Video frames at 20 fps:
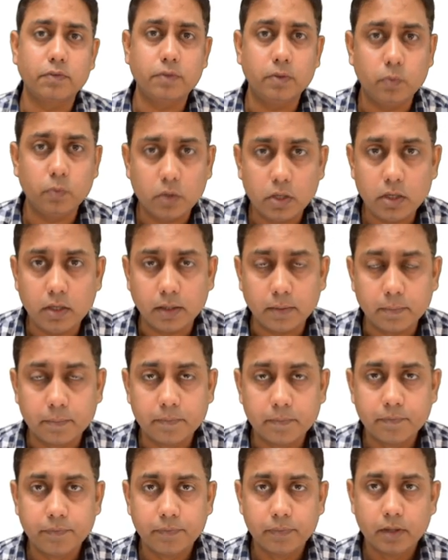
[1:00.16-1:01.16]
of the world.
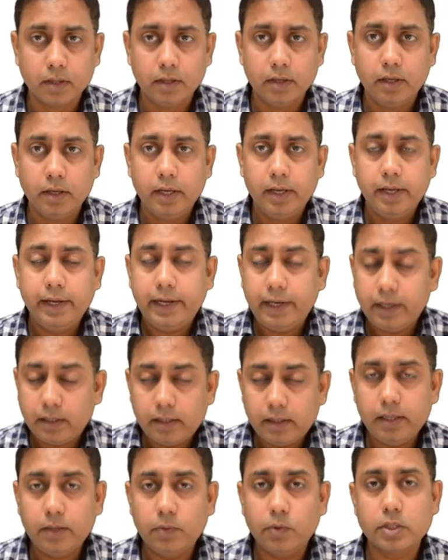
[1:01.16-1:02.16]

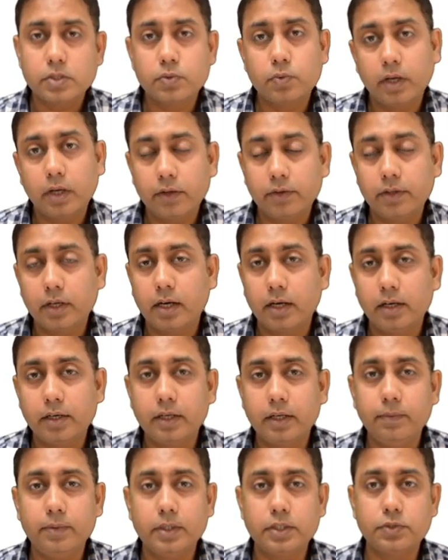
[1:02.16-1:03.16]
Italy was one of the
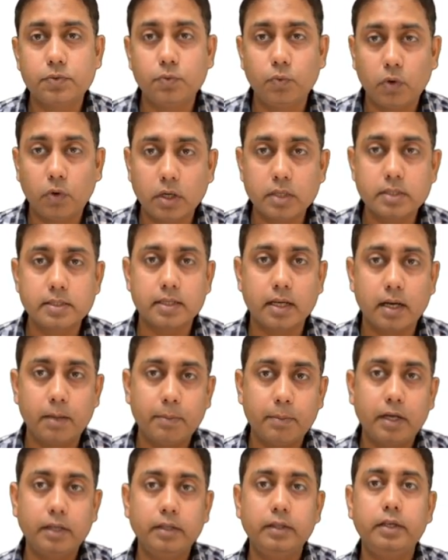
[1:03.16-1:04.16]
country which was
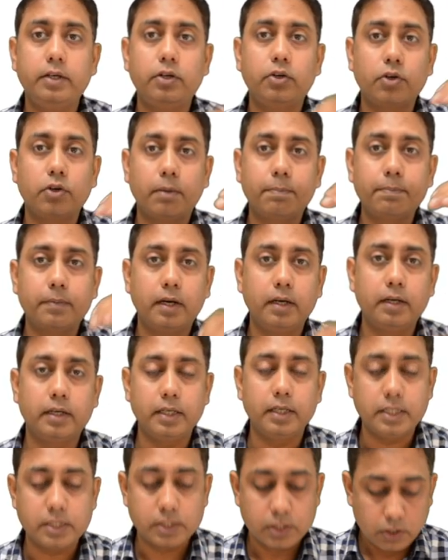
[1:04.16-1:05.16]
among the top
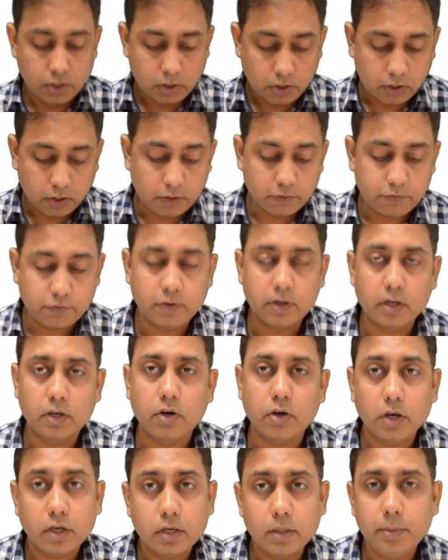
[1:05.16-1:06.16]
countries of
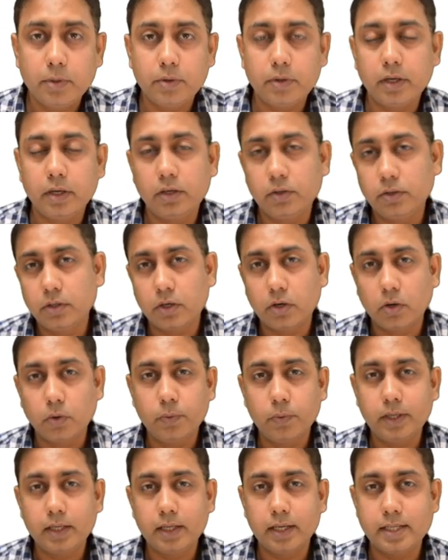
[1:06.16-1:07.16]
contributing to the
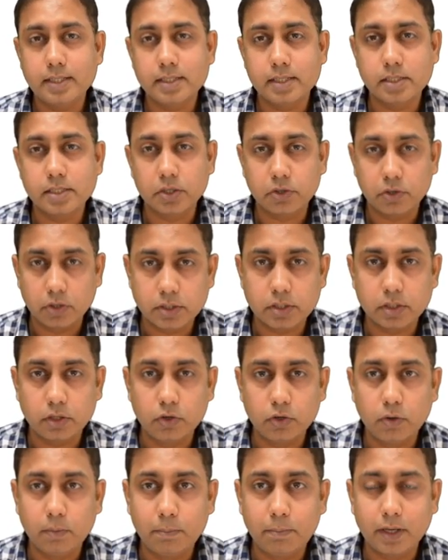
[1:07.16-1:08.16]
COVID cases across the
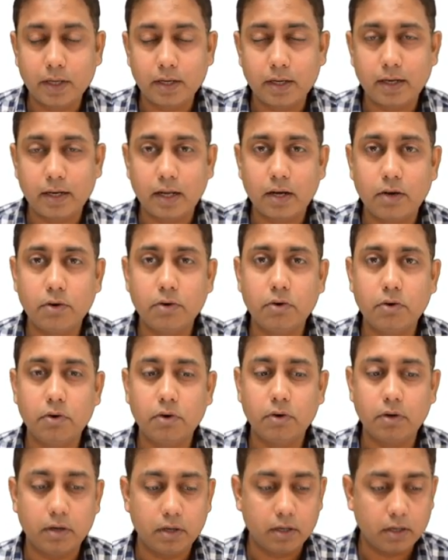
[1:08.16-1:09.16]
globe. But now
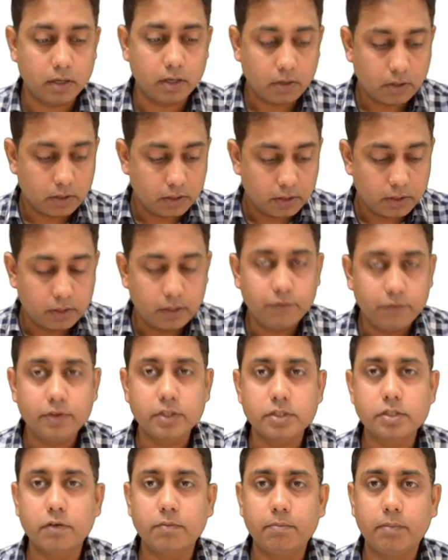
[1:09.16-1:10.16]
on
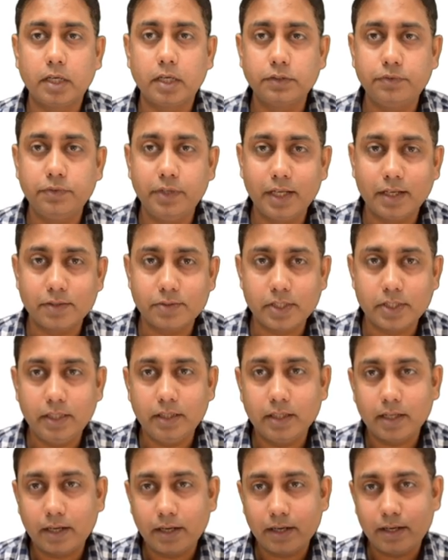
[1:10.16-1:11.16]
31st of March, we have
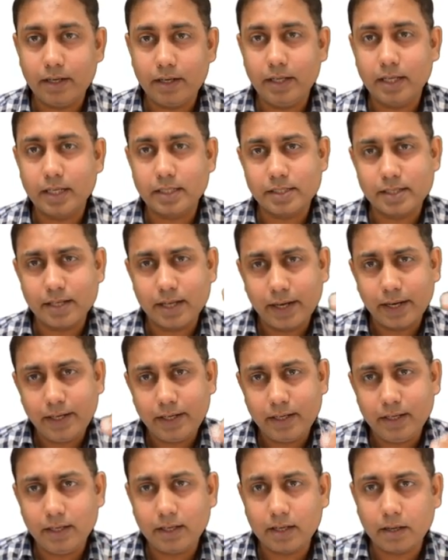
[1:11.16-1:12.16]
seen that Italy has
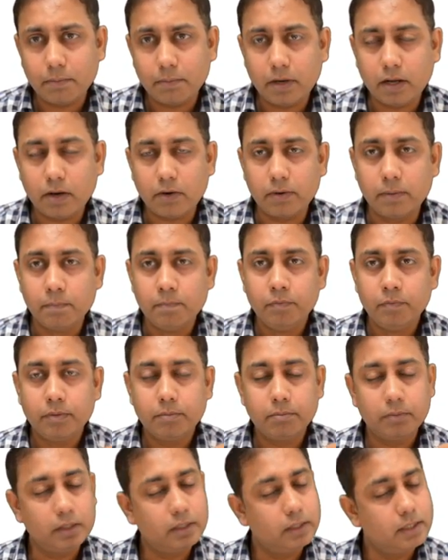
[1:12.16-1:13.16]
slightly come down.
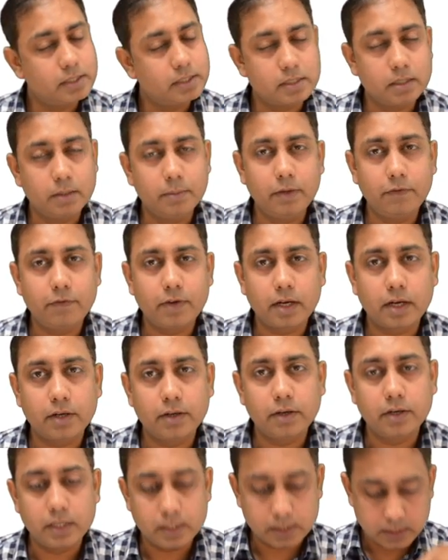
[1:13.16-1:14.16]
But the disturbing
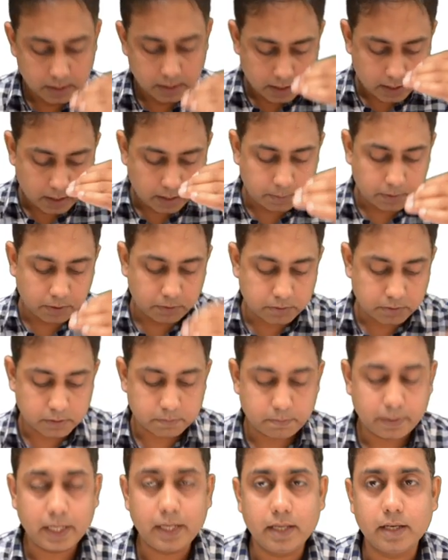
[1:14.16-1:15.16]
factor is about
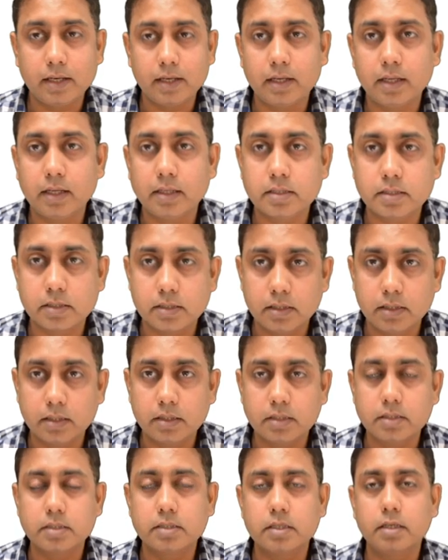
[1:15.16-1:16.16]
Spain. It's the
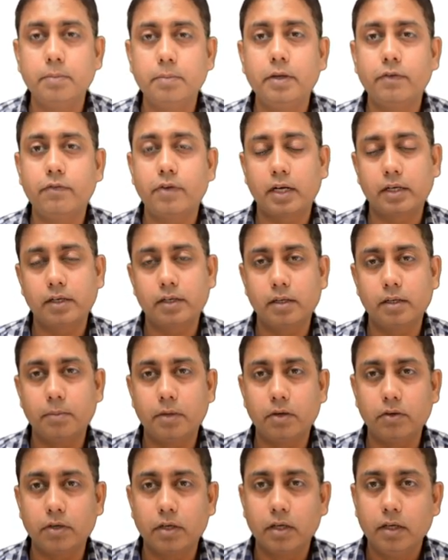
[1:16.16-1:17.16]
disturbing factor
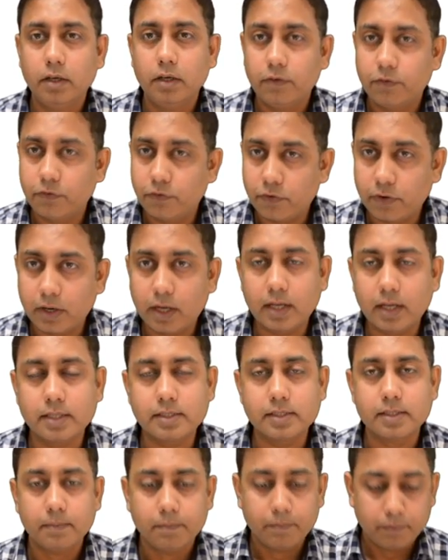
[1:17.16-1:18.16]
about
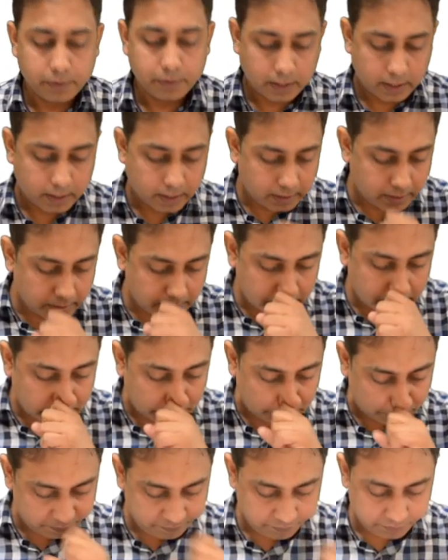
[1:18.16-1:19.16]
France and
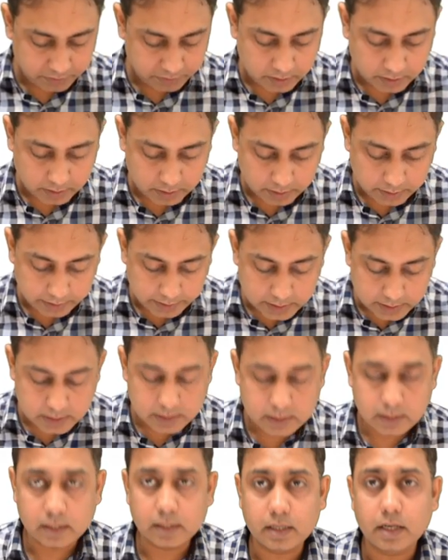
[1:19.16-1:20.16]
the
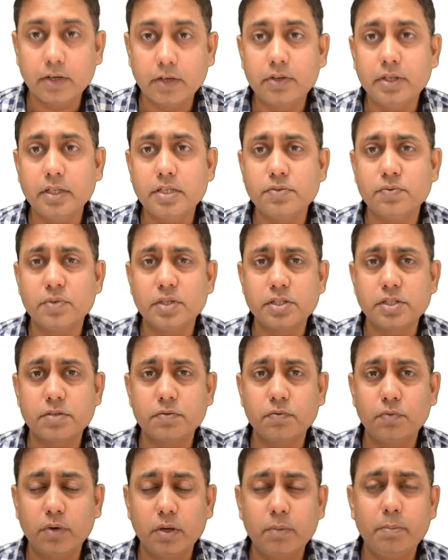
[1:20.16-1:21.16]
next countries
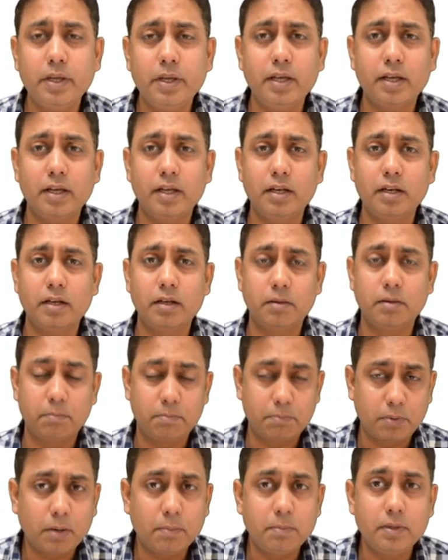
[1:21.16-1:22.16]
which would be in
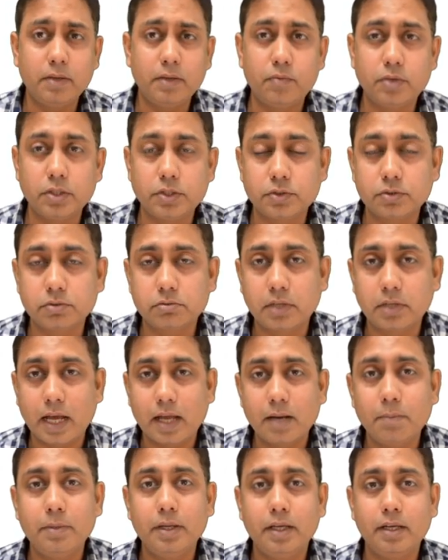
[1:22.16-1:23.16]
probably which
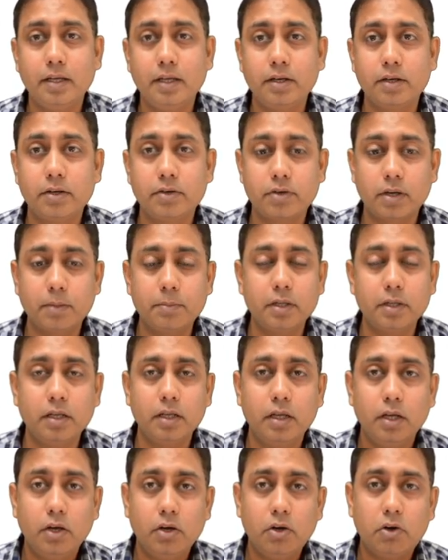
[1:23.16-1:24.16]
can be in trouble
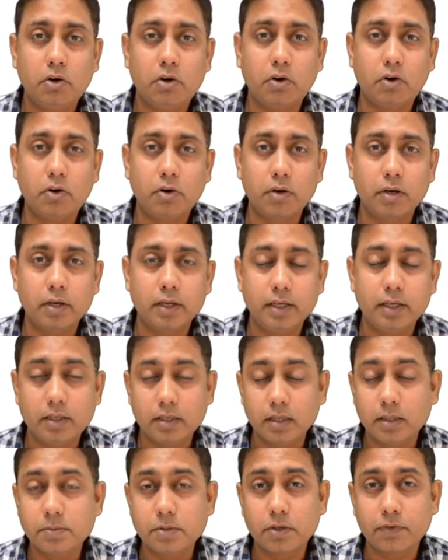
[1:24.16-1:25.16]
or in
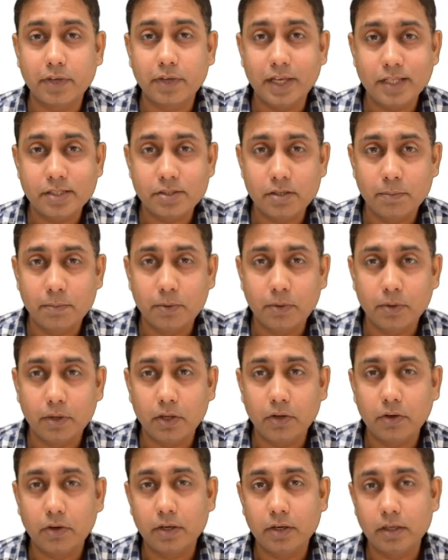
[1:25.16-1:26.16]
terms of case
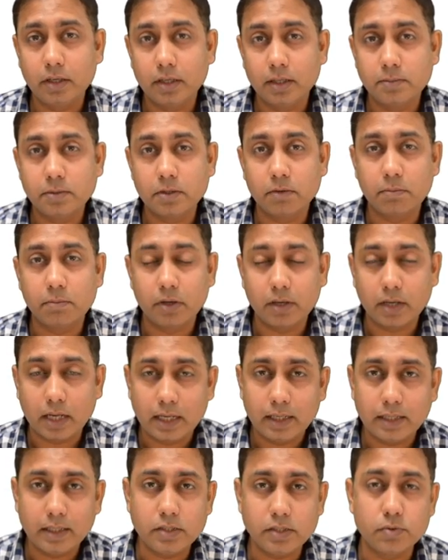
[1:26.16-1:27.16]
reporting or in terms of
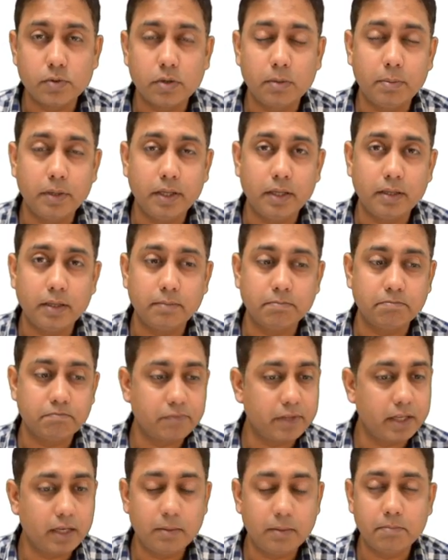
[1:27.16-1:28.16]
mortalities would be
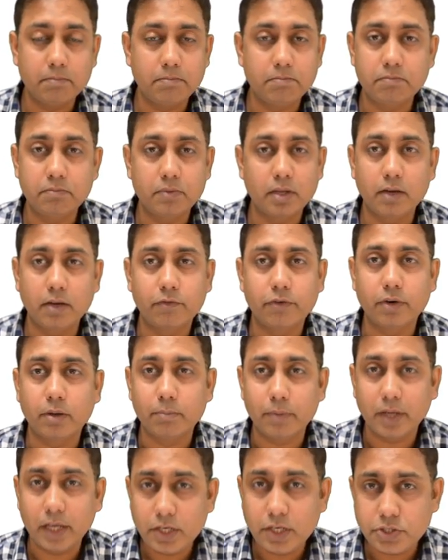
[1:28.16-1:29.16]
anything
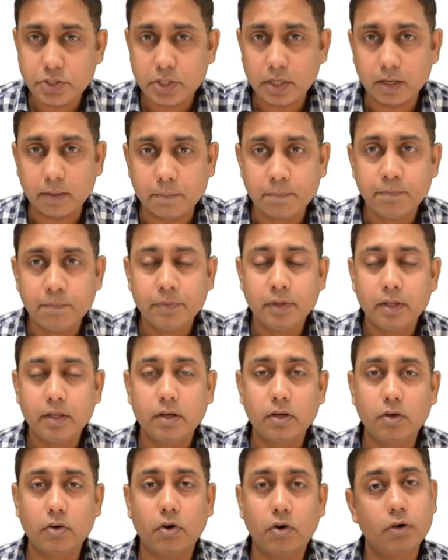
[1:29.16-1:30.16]
from Asia
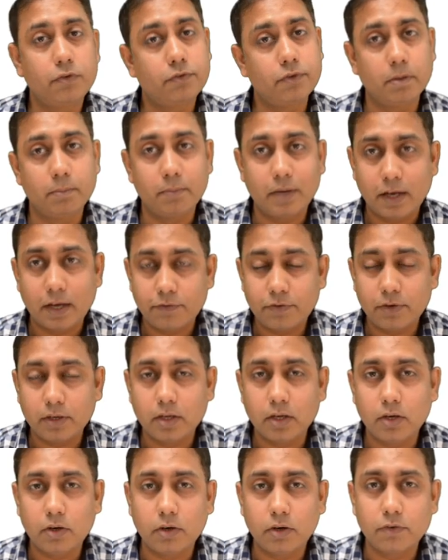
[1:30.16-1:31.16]
or from
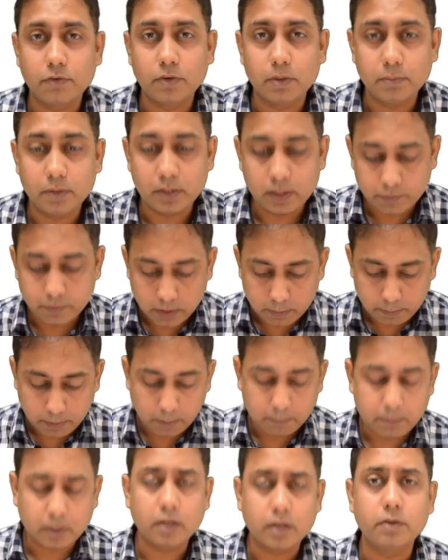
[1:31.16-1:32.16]
Africa or from the
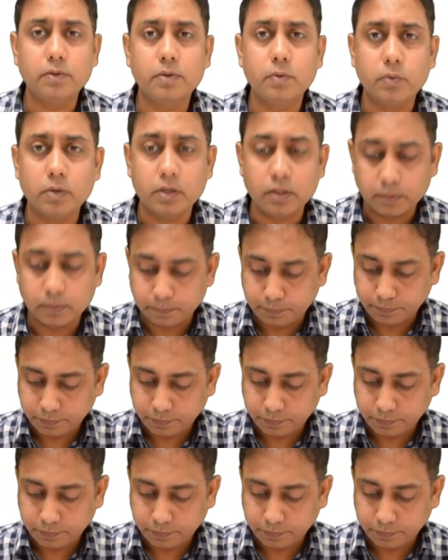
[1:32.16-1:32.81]
developing part of the world.